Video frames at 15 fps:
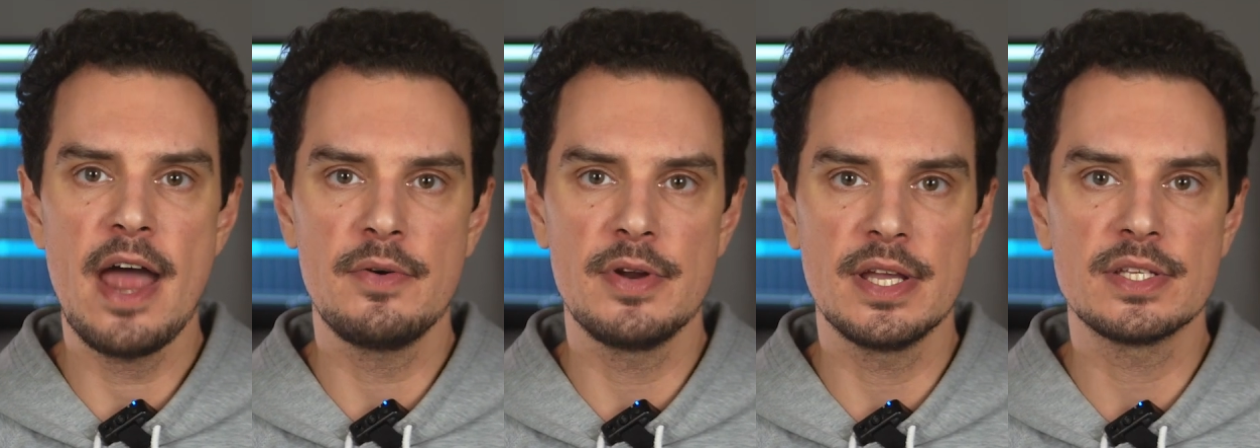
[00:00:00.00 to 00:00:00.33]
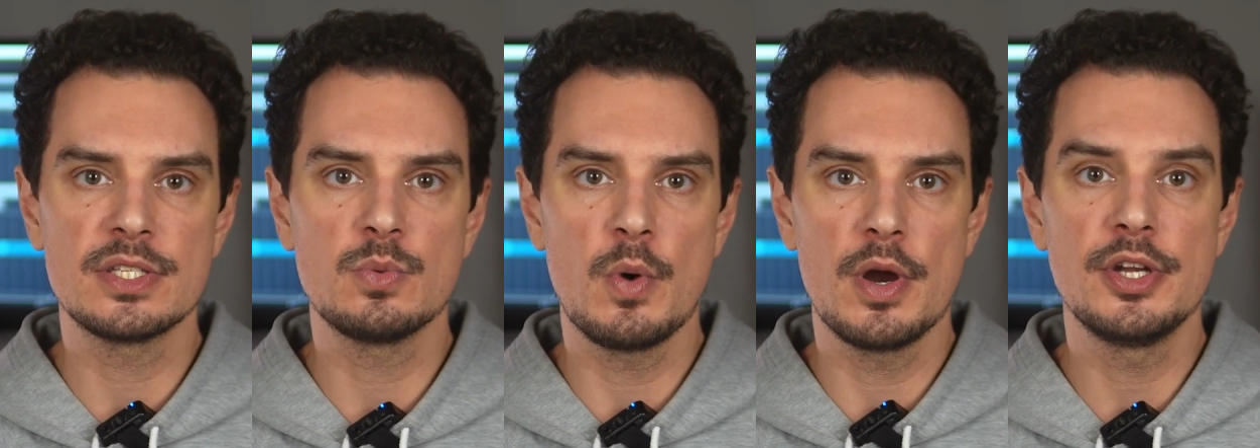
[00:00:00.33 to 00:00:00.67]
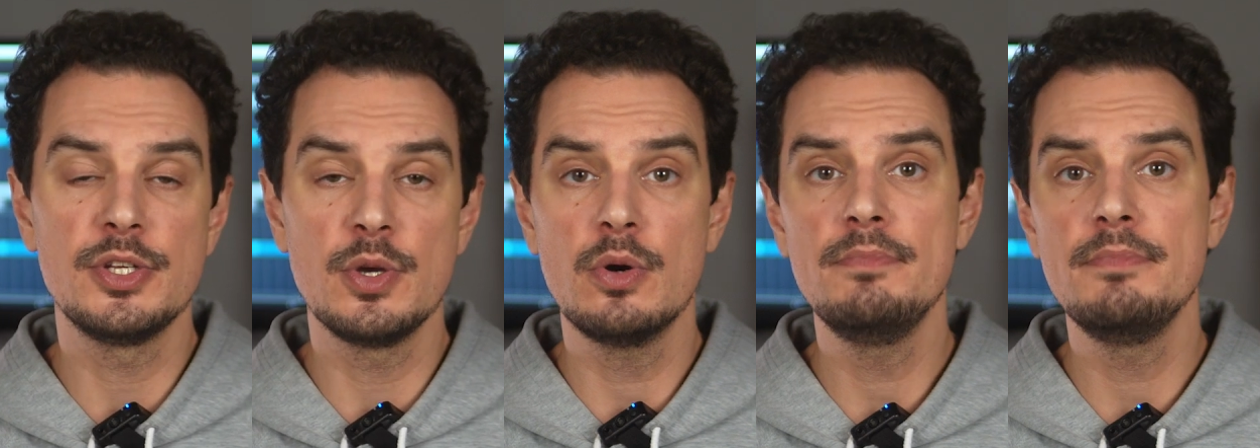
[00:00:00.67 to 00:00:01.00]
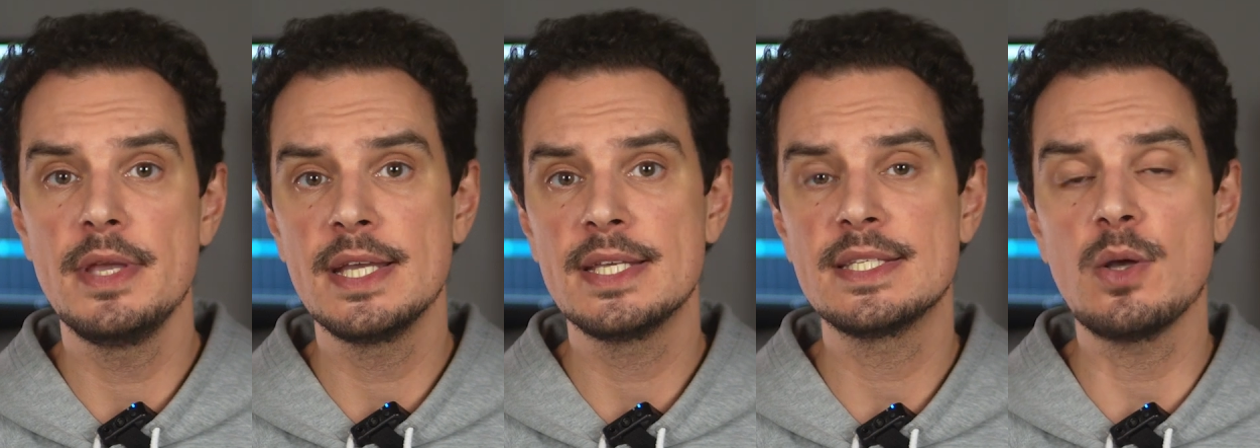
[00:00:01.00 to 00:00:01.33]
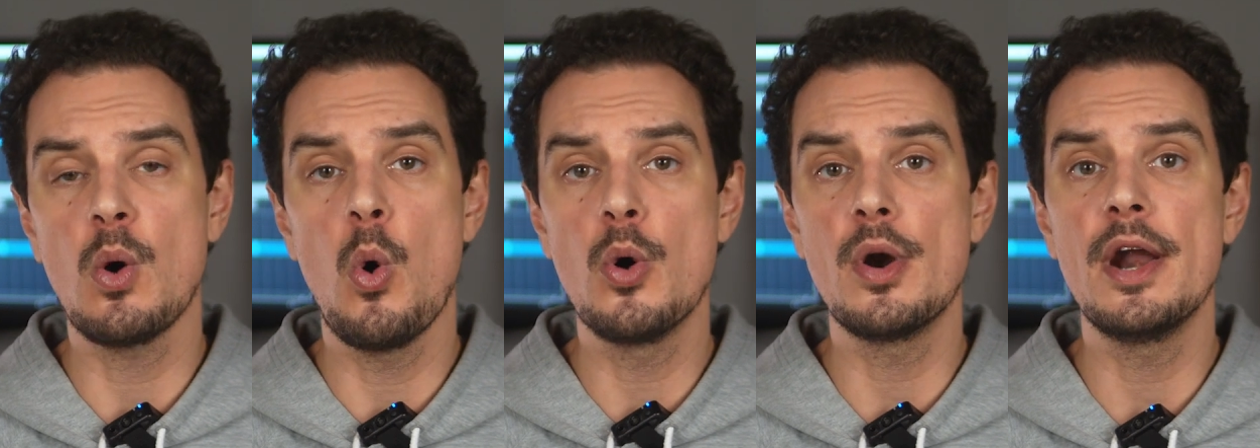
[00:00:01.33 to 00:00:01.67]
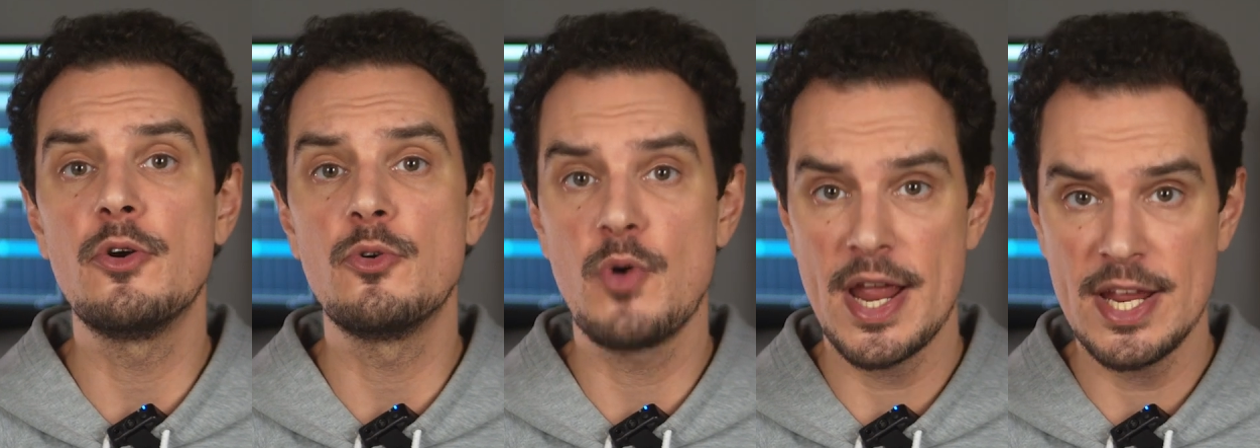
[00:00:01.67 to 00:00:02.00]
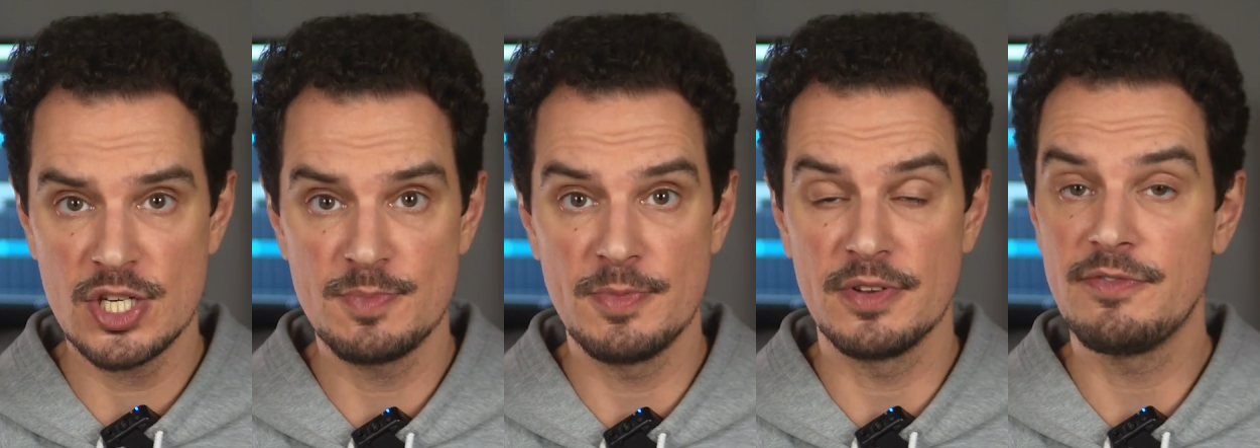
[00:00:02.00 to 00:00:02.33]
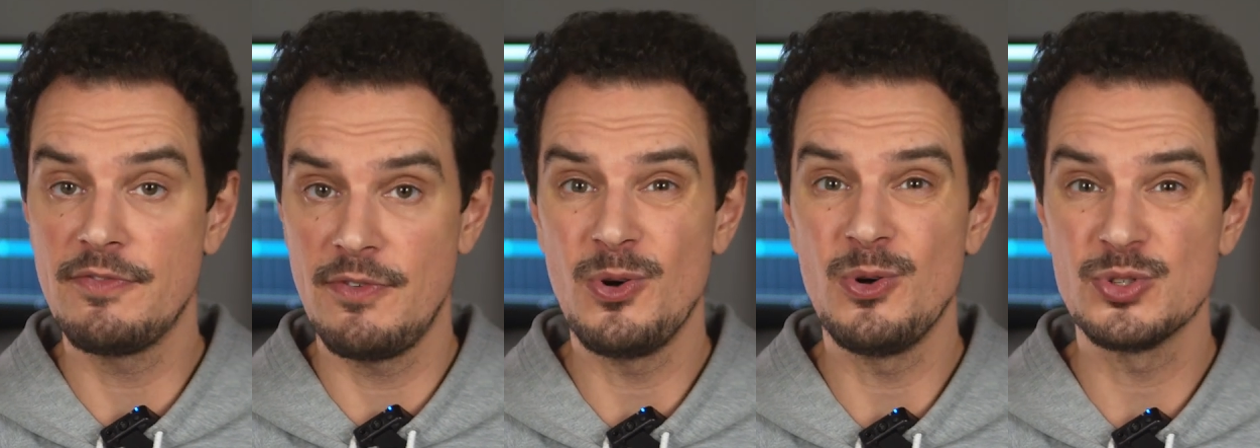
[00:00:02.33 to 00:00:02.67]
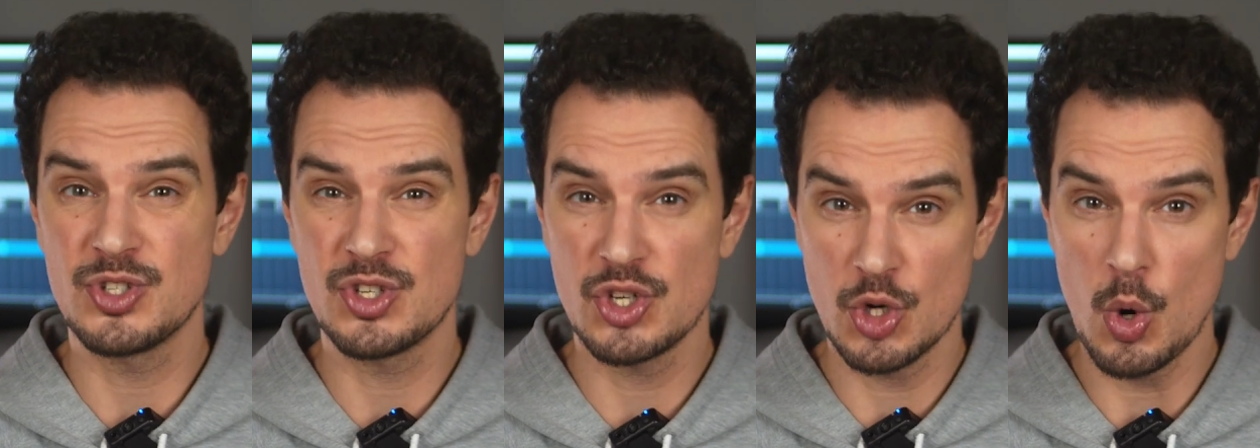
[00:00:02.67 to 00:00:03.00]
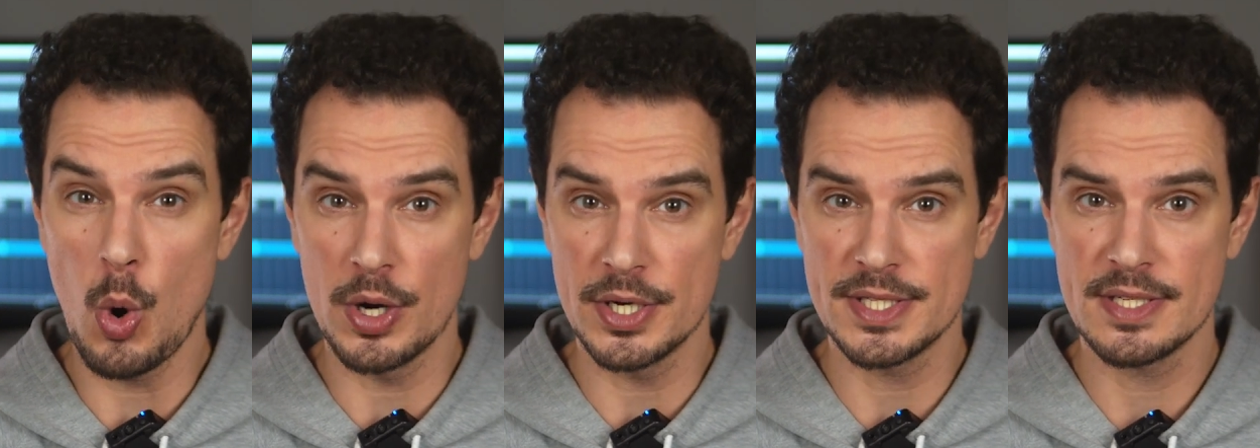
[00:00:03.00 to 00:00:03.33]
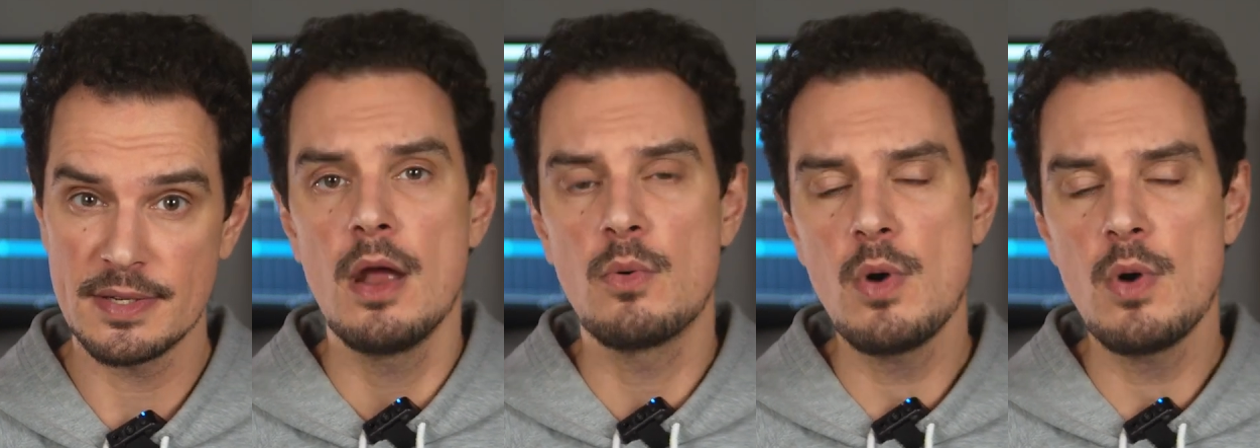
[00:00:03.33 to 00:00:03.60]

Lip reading: areas where your mix or arrangement falls short.